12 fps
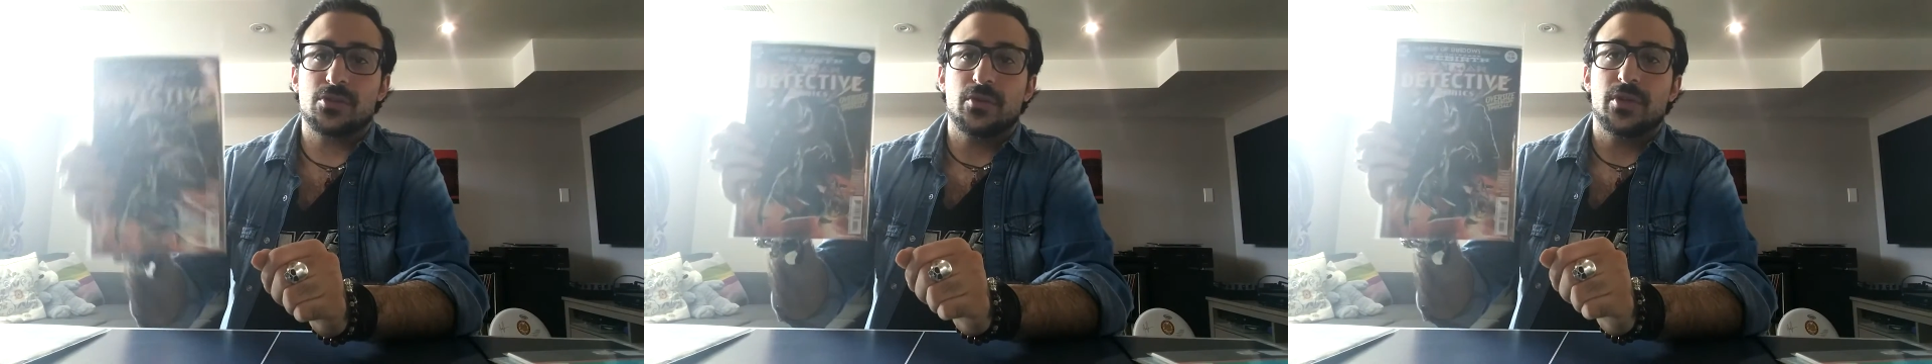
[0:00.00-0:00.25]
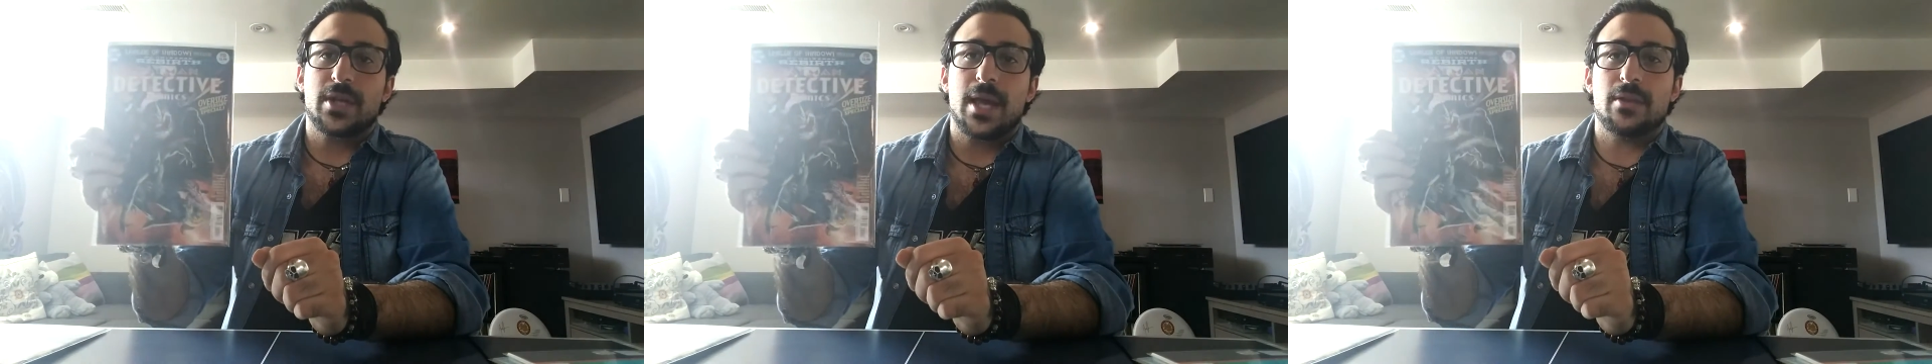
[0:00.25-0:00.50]

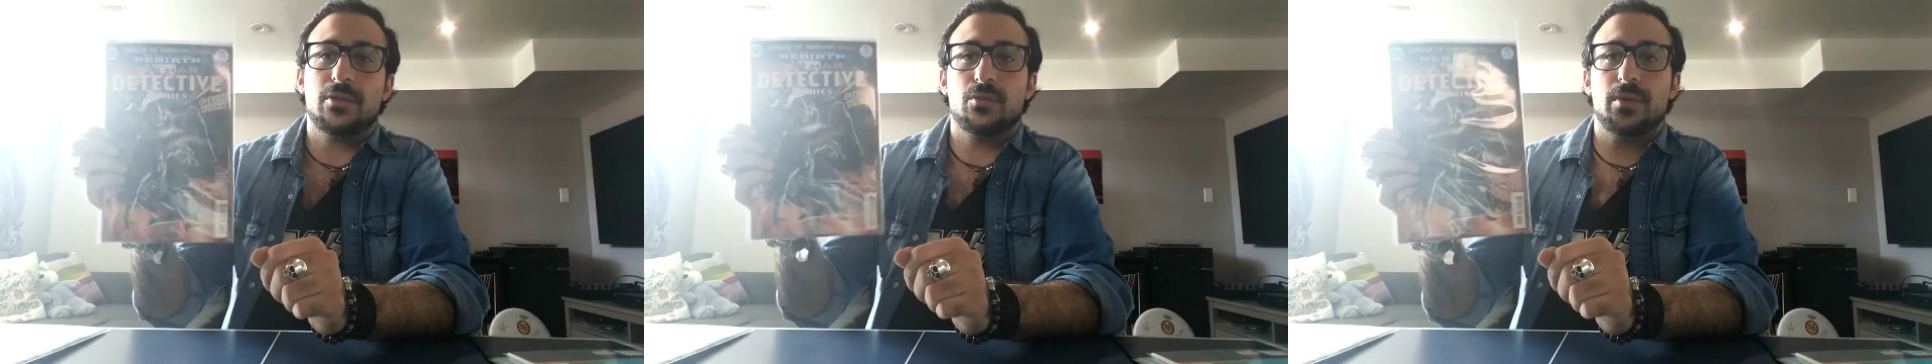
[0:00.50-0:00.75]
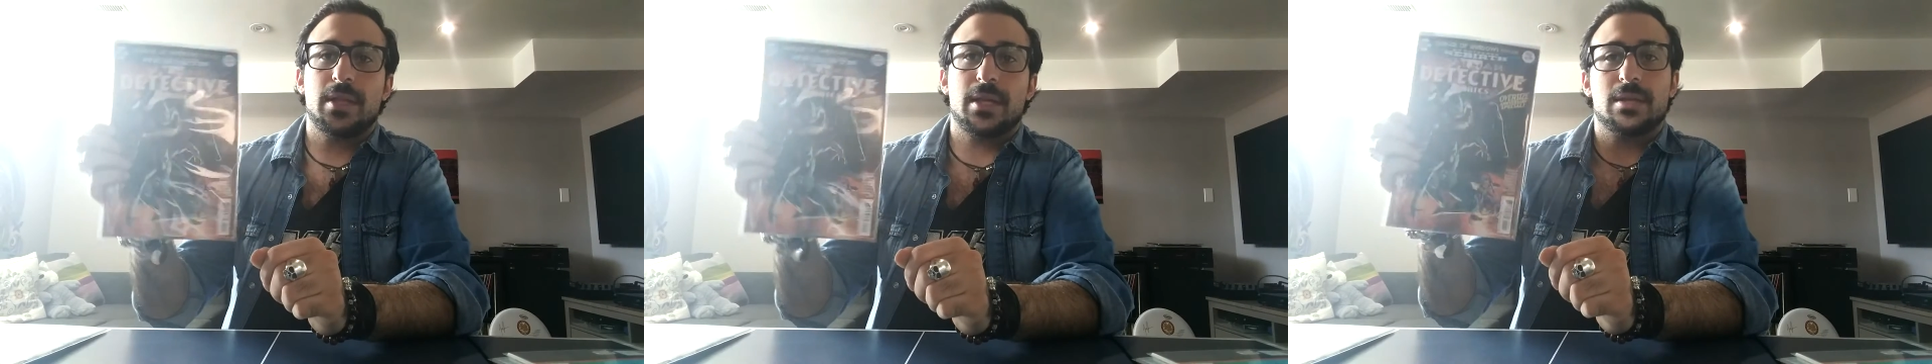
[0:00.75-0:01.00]
so they're kind of
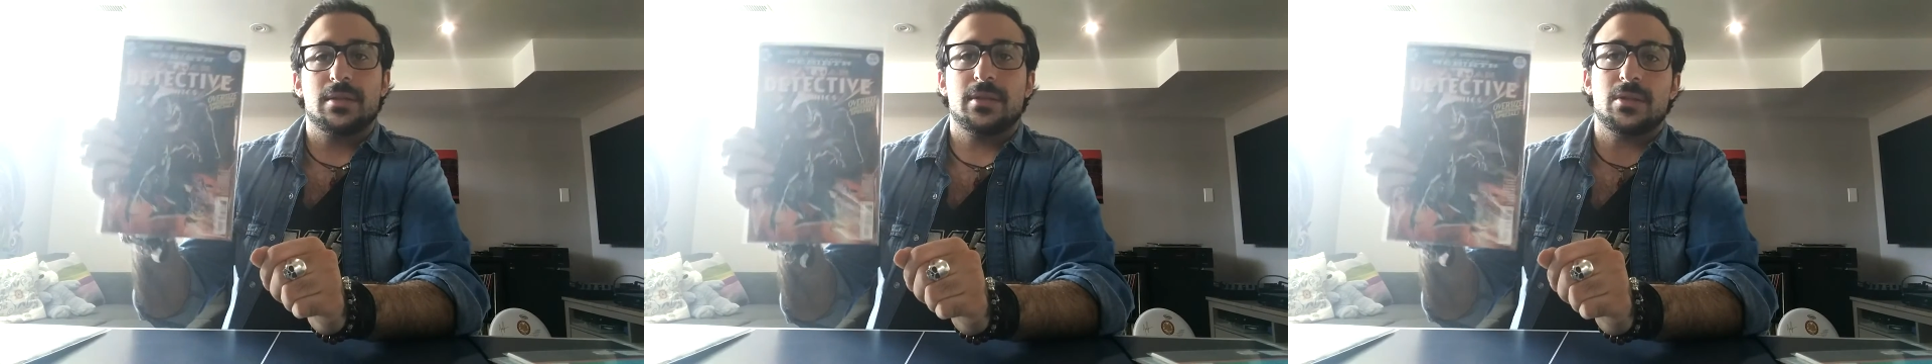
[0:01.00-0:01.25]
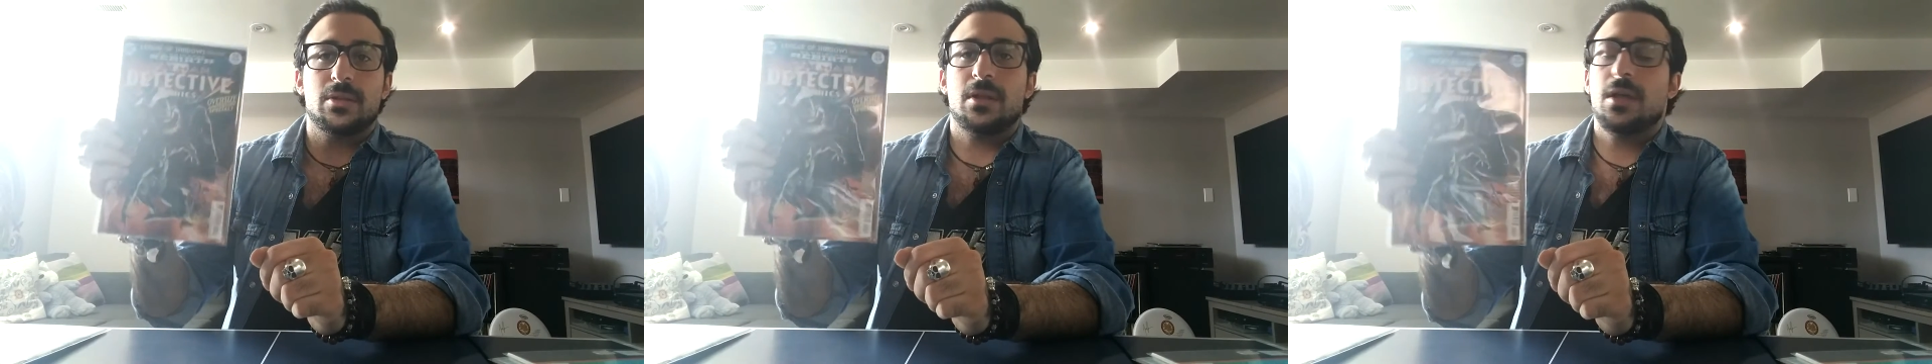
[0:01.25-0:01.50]
doing like a
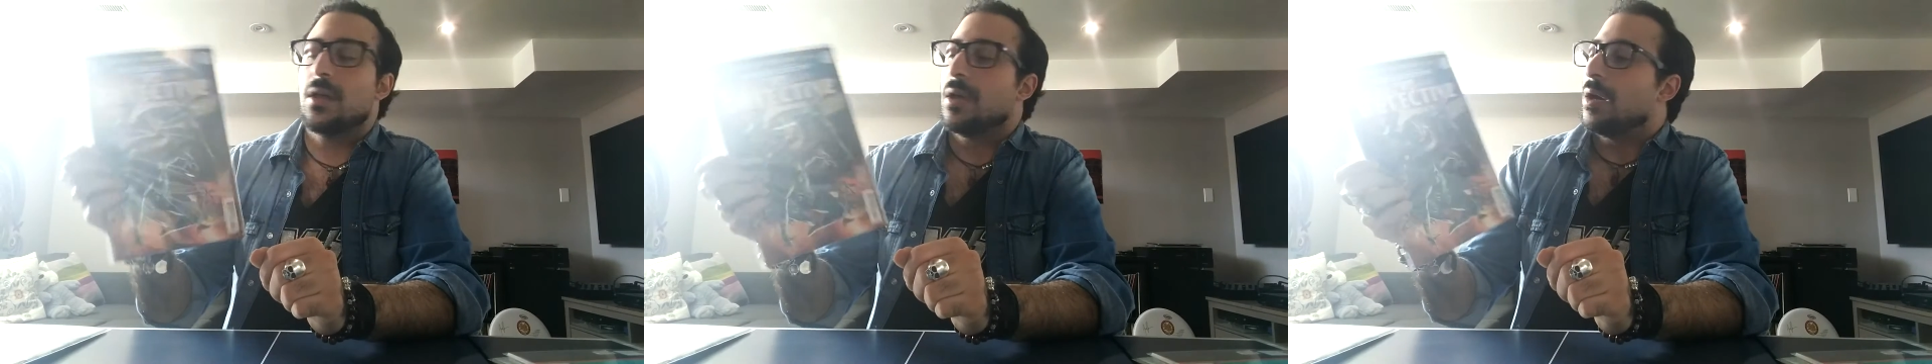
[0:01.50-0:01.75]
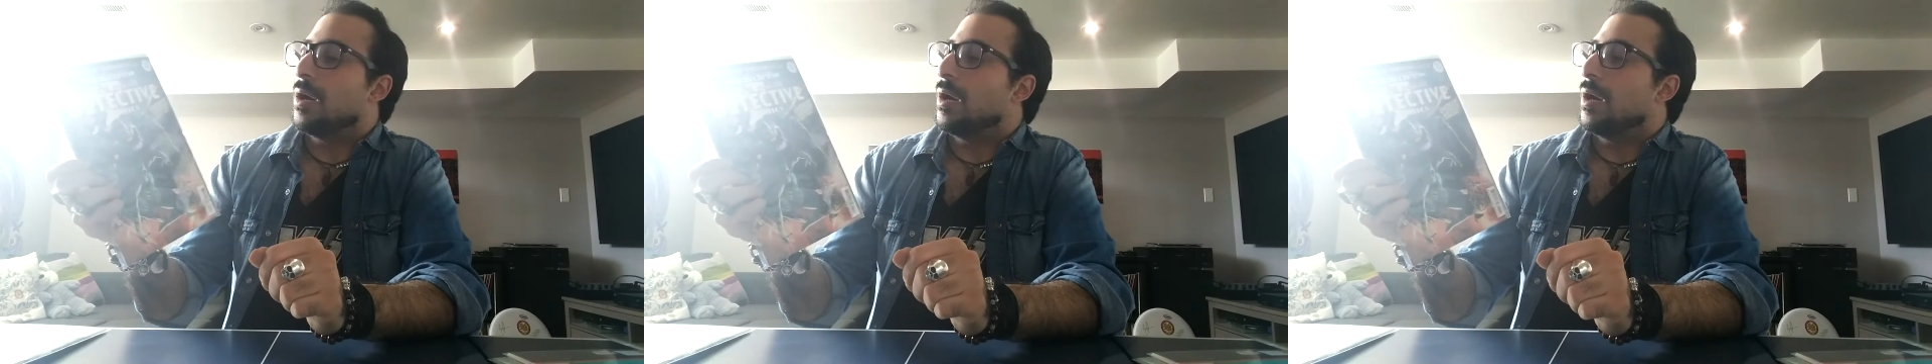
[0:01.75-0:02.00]
little
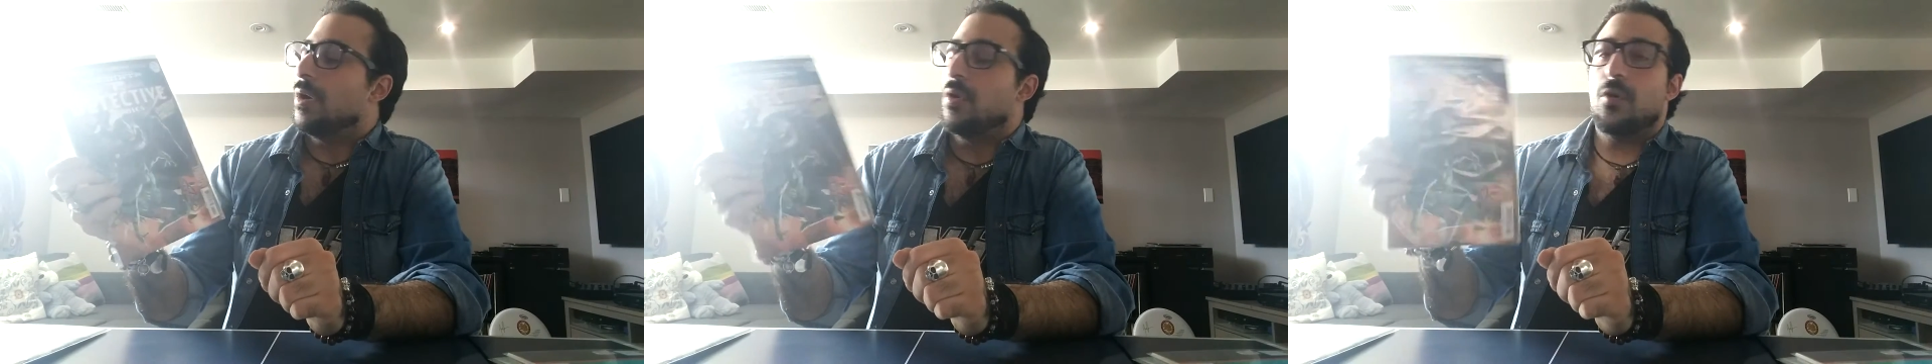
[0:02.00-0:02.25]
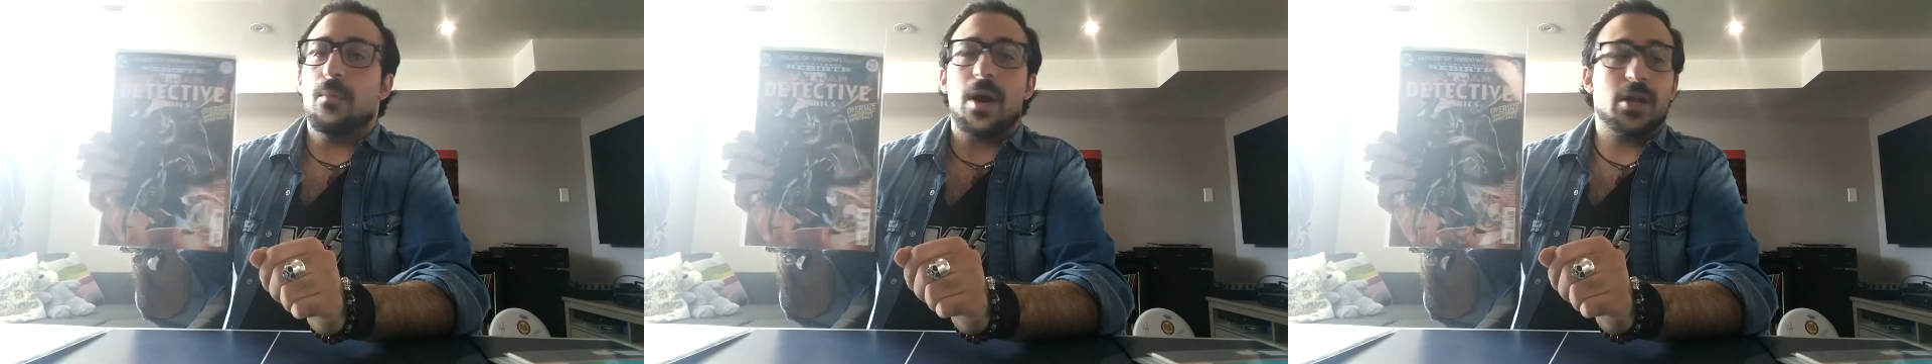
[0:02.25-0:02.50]

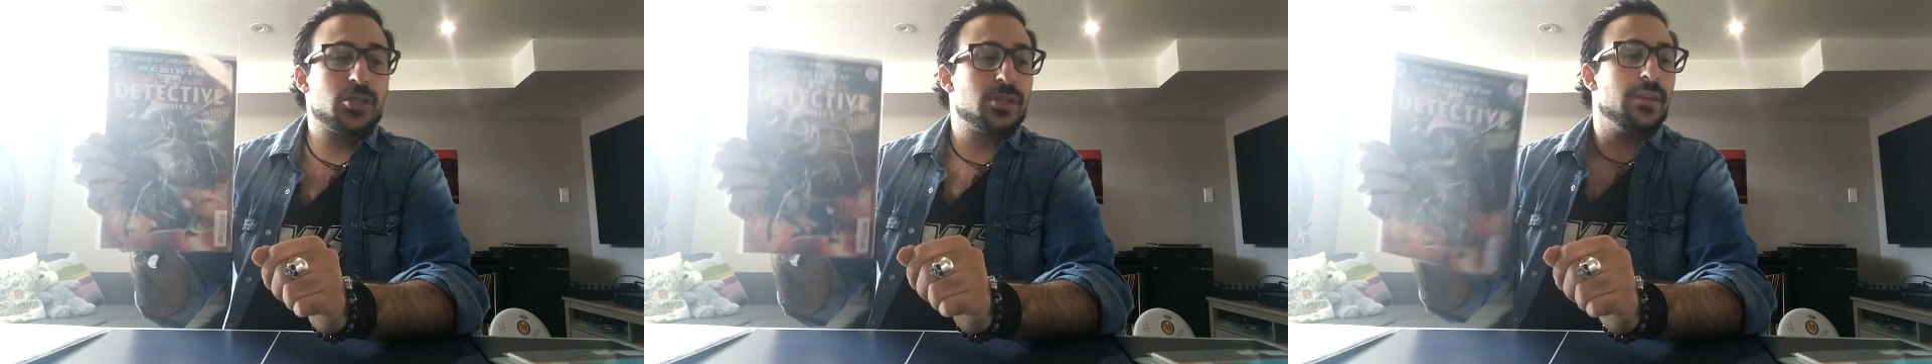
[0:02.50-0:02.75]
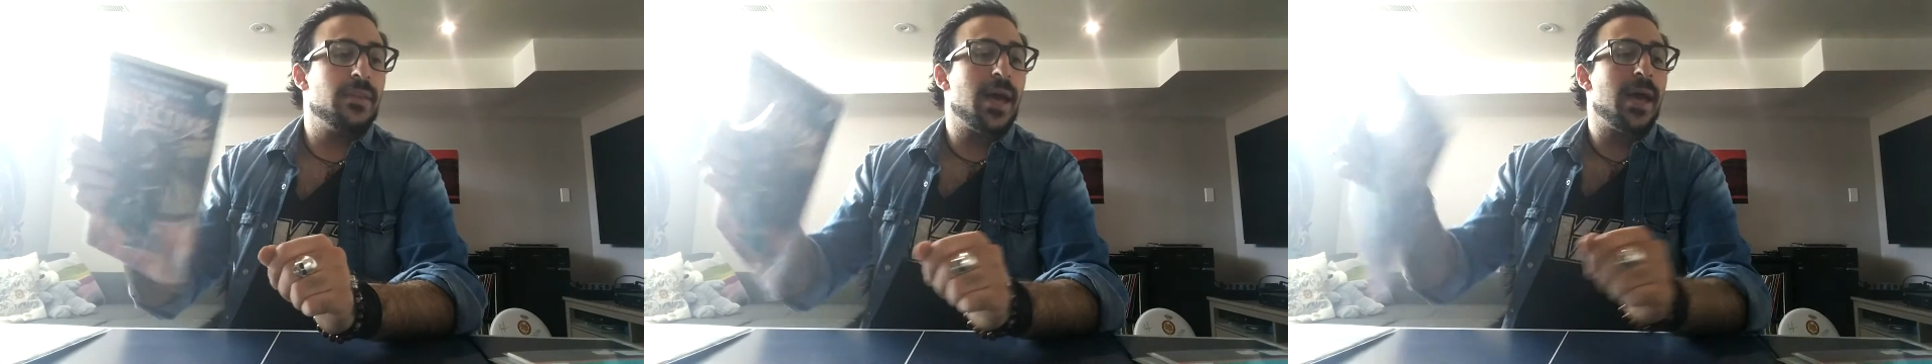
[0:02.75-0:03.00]
homage
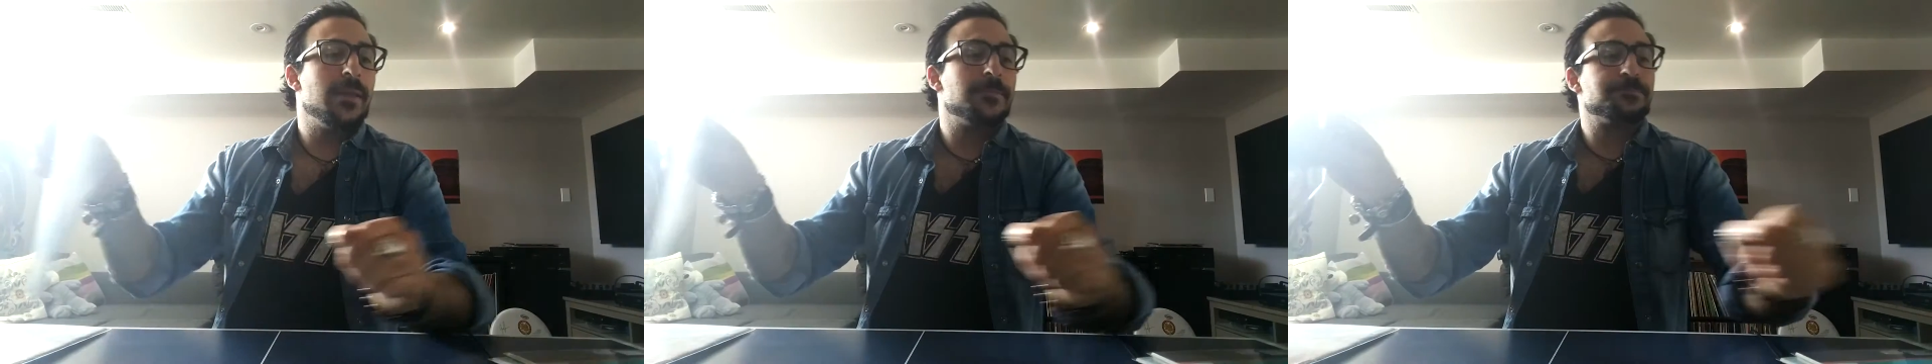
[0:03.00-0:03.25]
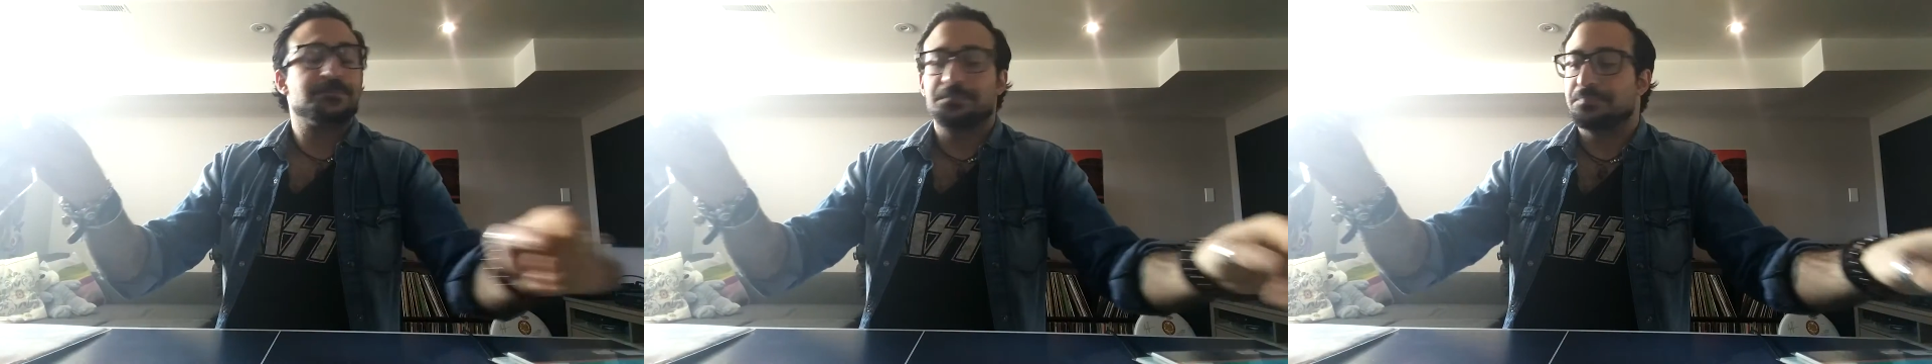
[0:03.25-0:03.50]
to that.